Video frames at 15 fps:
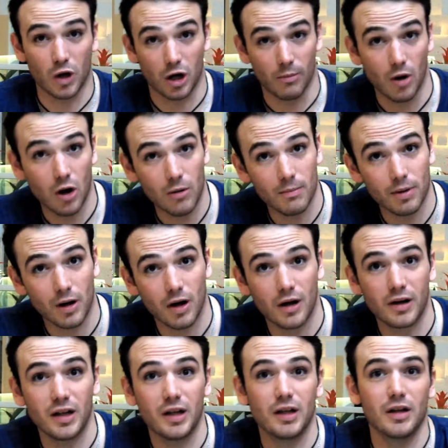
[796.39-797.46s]
welcome home
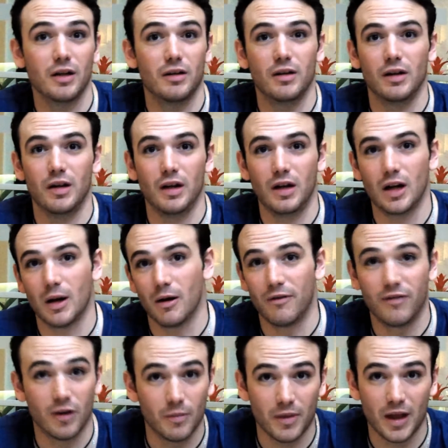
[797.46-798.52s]
party, you know,
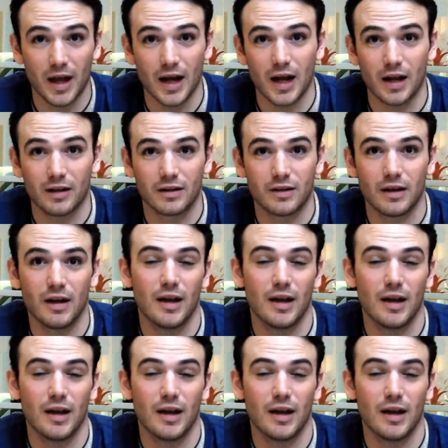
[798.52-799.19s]
I'll film that.